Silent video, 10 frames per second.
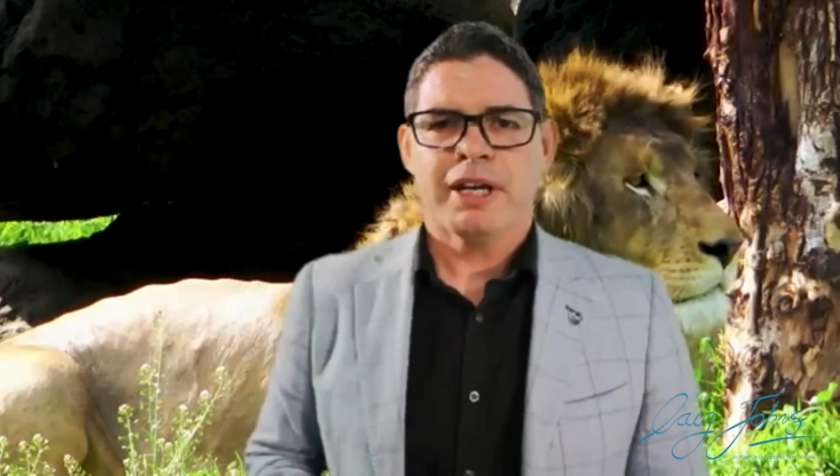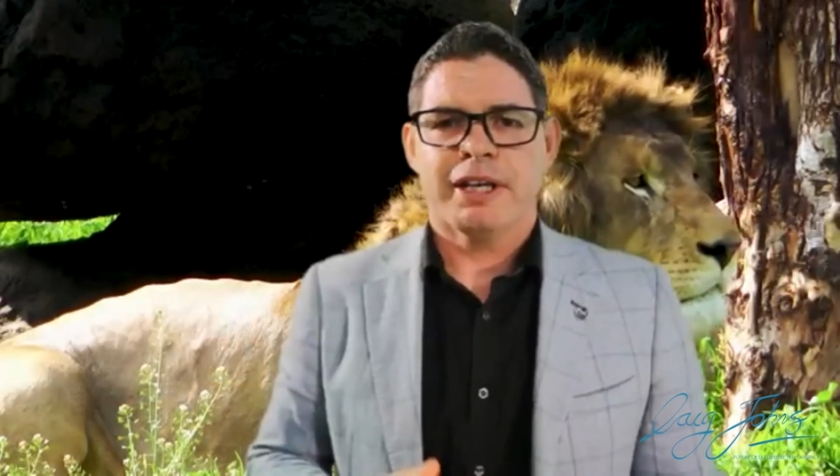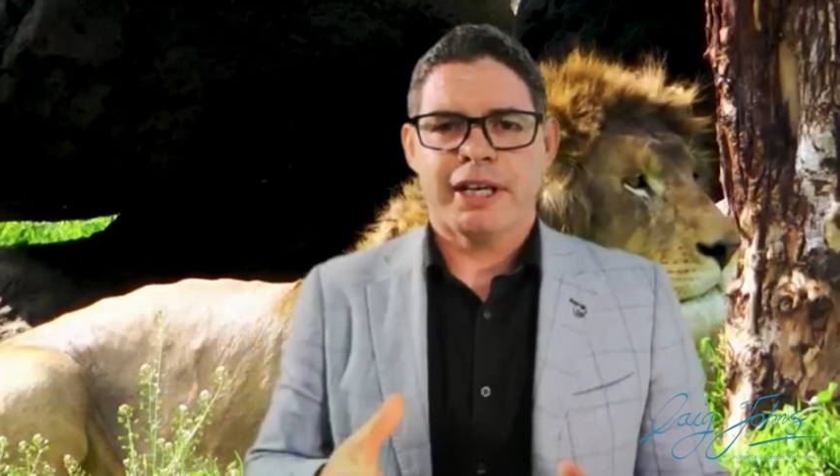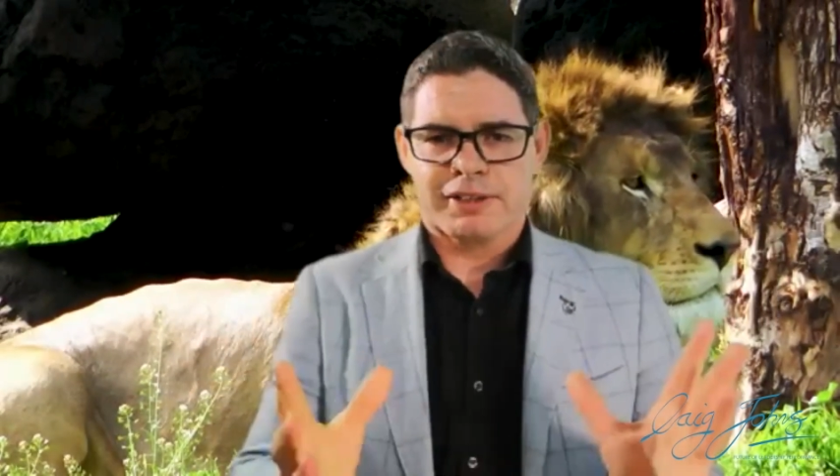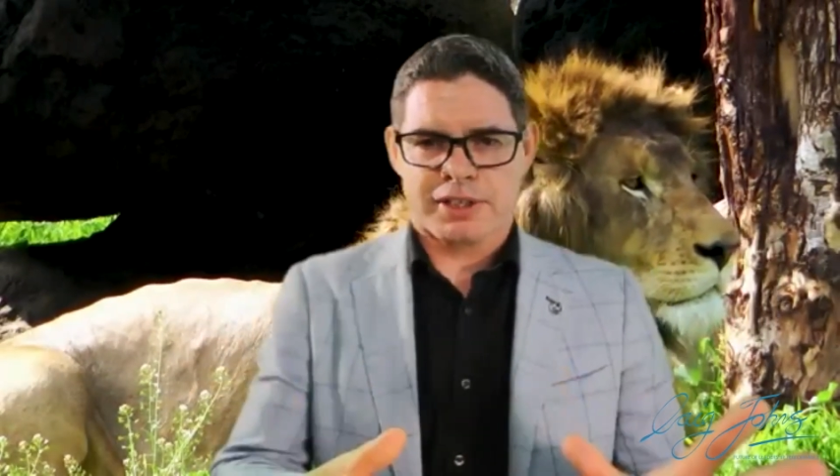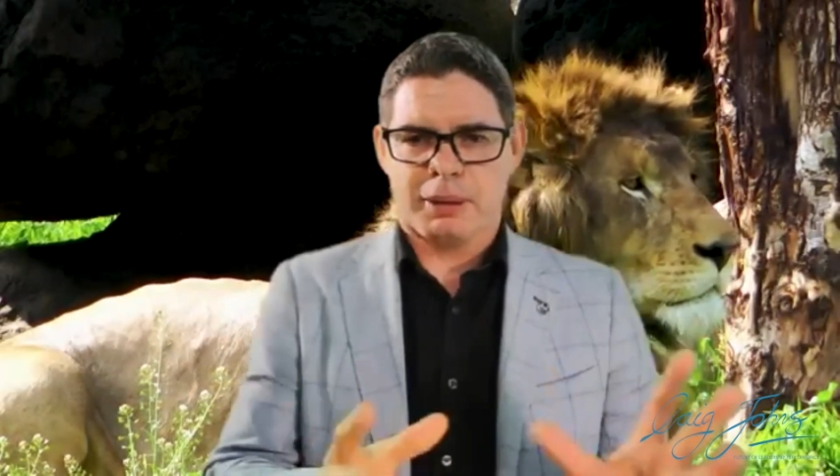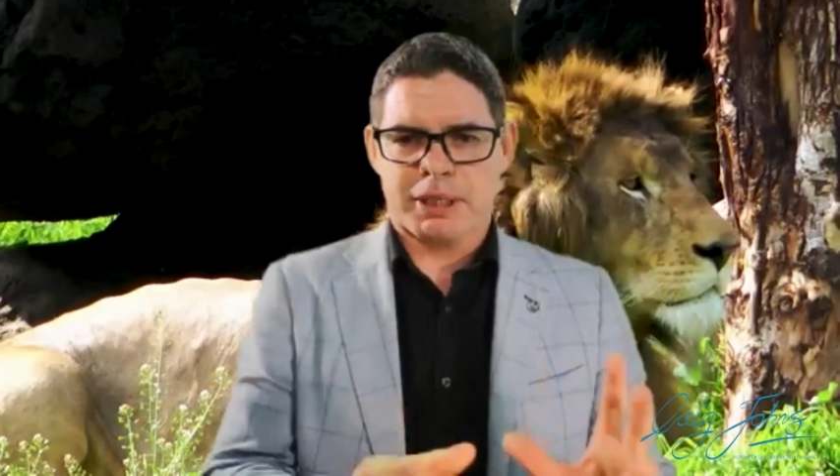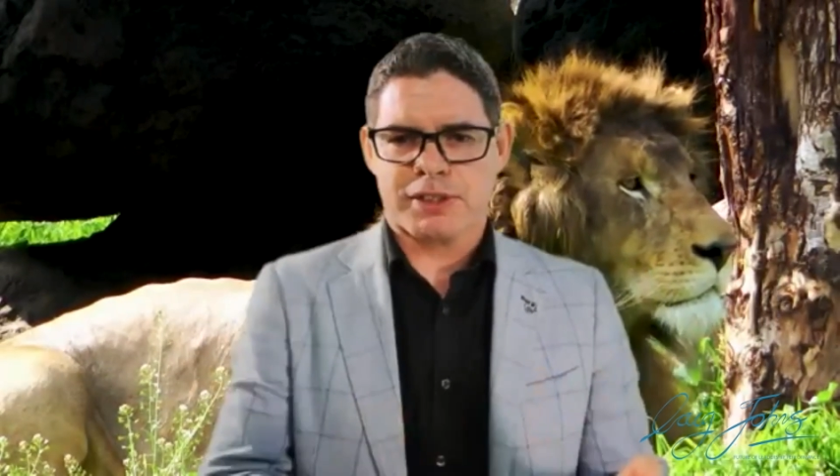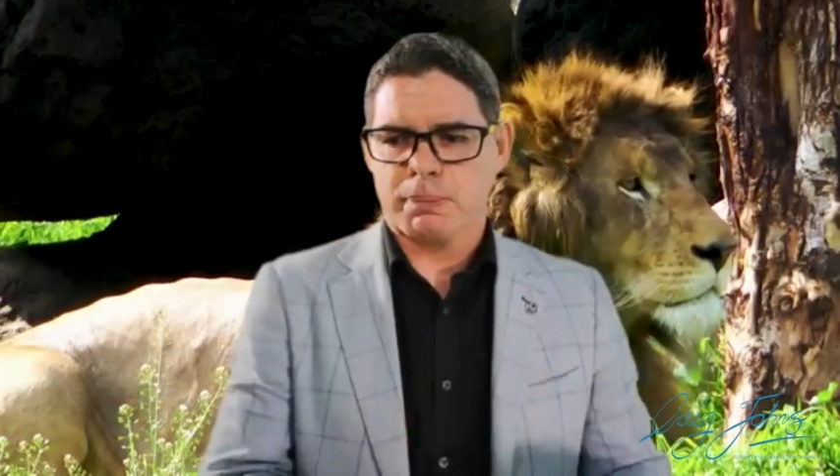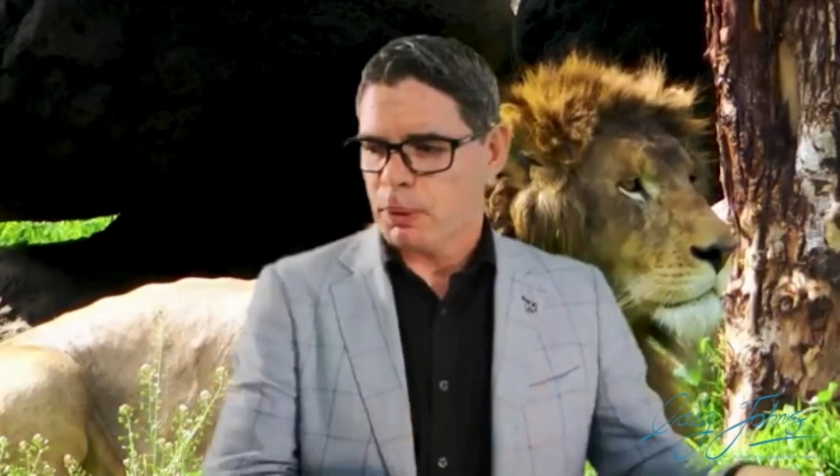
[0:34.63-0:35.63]
Next time he
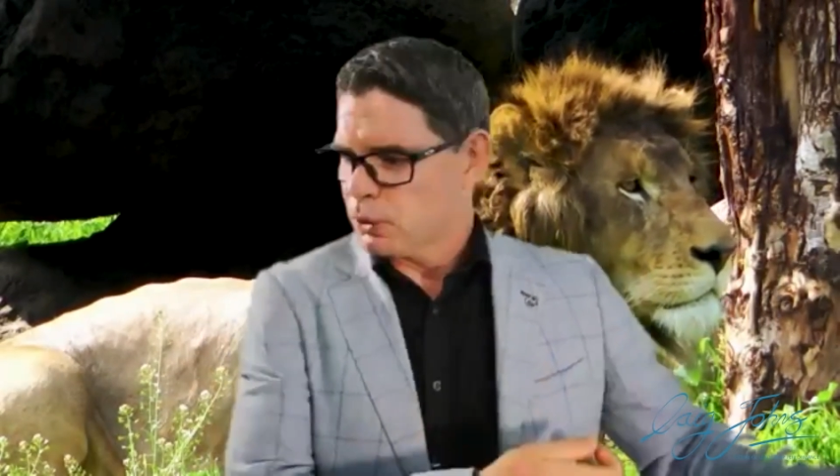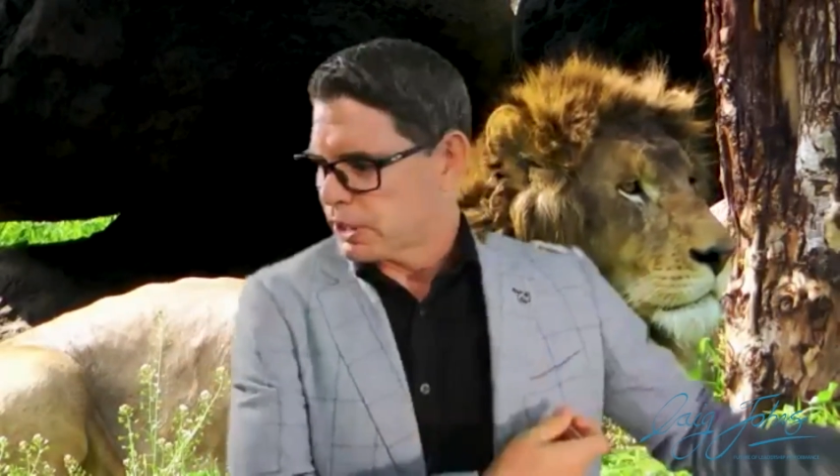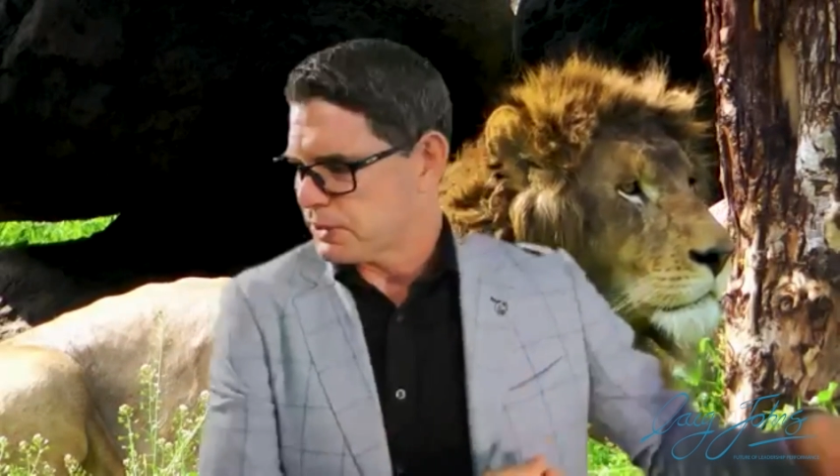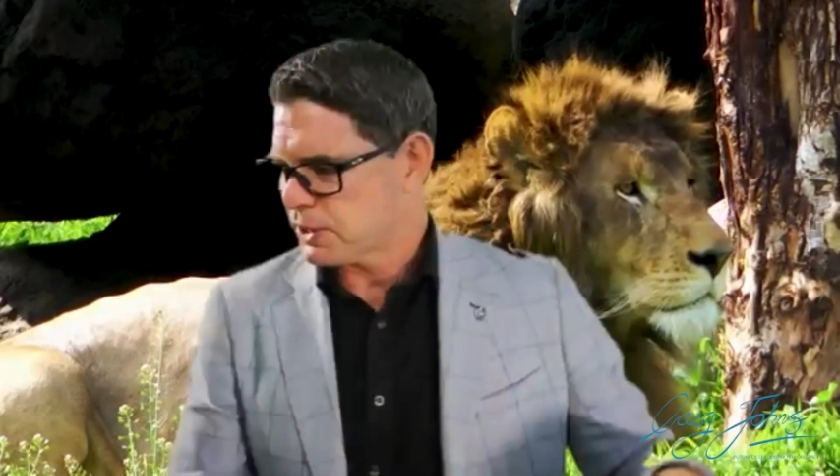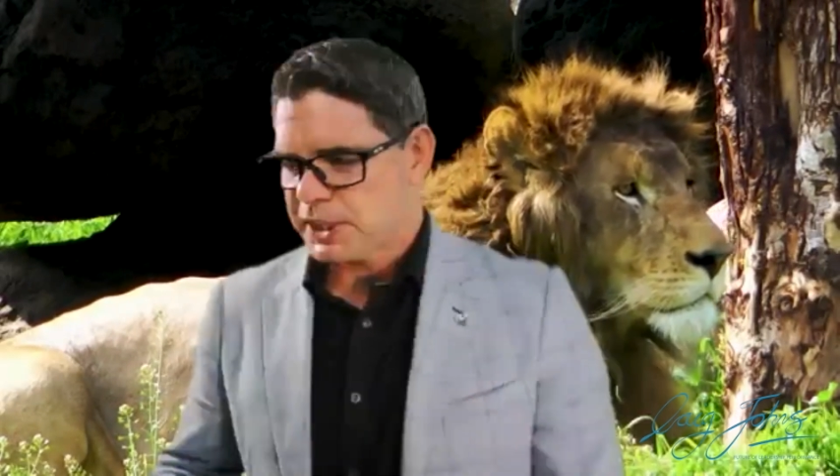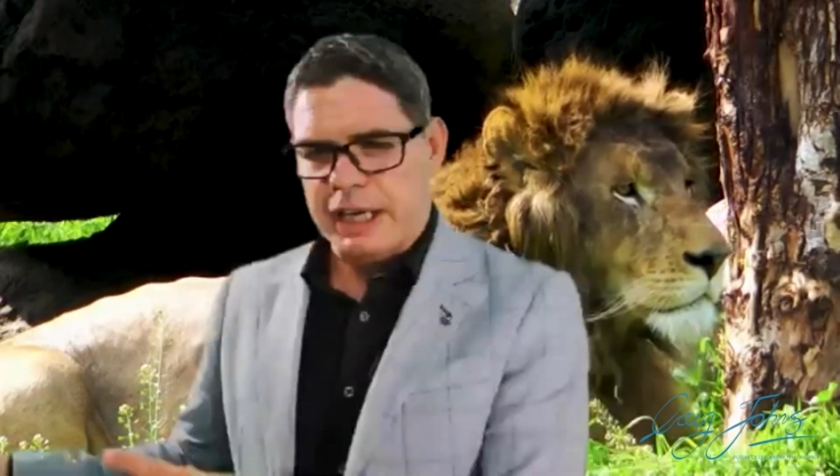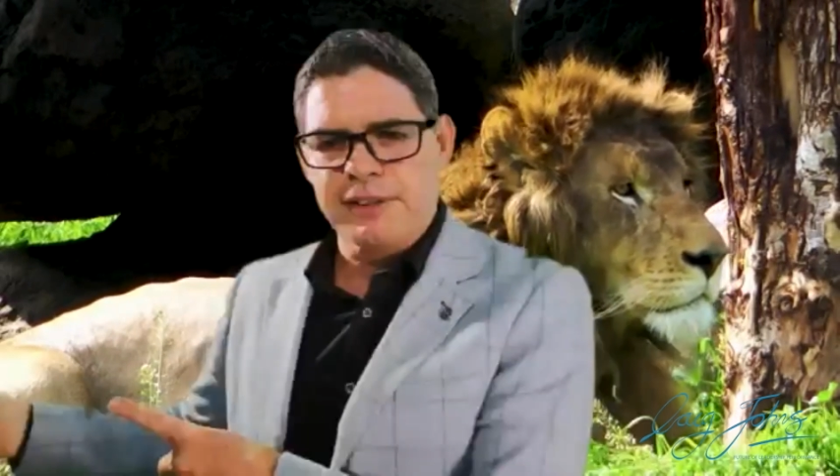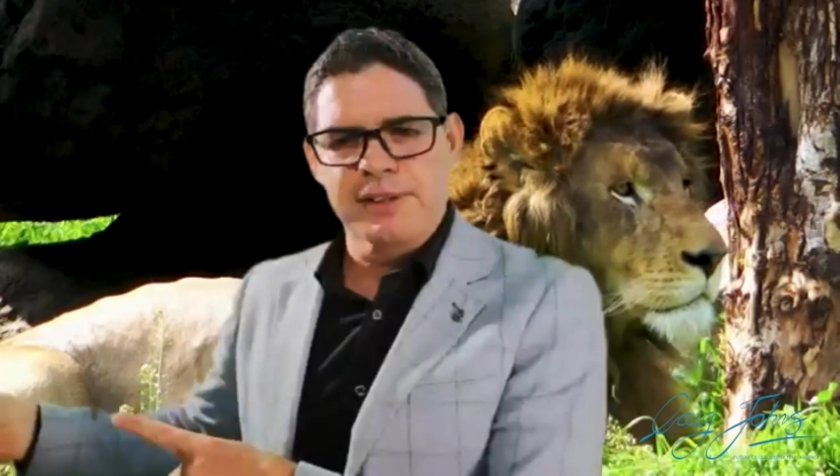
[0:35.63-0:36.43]
gets the ball, does exactly